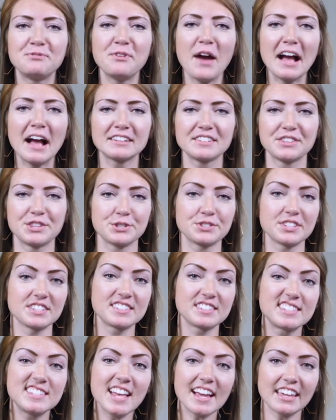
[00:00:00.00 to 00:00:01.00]
fact, there's a
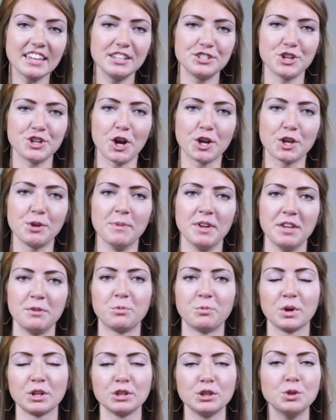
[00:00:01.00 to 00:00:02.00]
second document
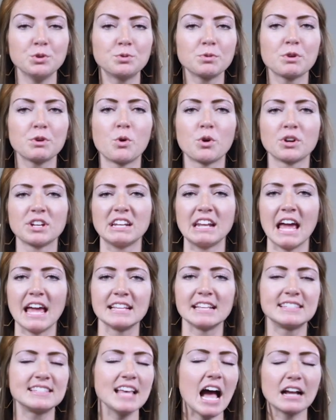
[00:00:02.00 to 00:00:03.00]
where Luke recorded
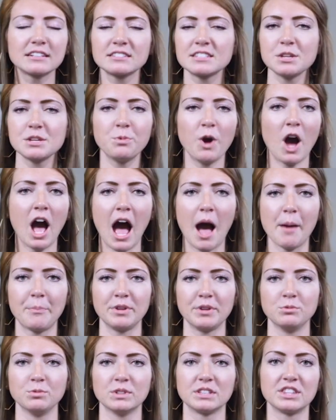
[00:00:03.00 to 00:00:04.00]
exactly what
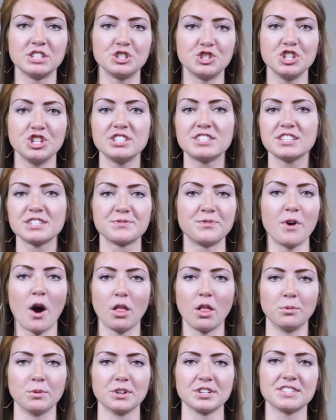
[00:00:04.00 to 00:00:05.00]
happened with the Jesus
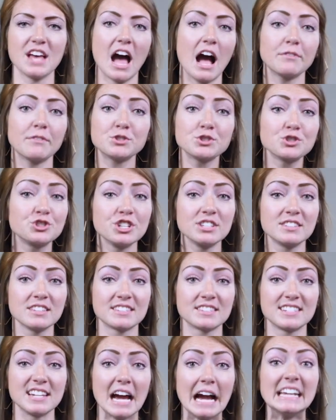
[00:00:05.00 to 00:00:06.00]
followers after
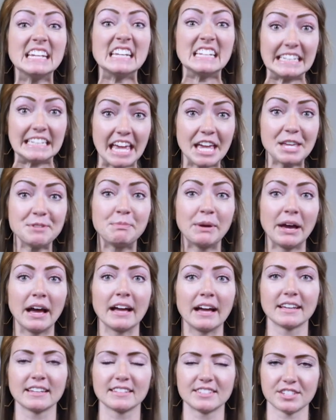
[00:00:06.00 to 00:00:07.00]
Jesus died and came
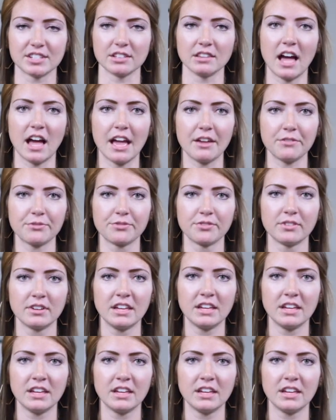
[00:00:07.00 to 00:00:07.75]
back to life.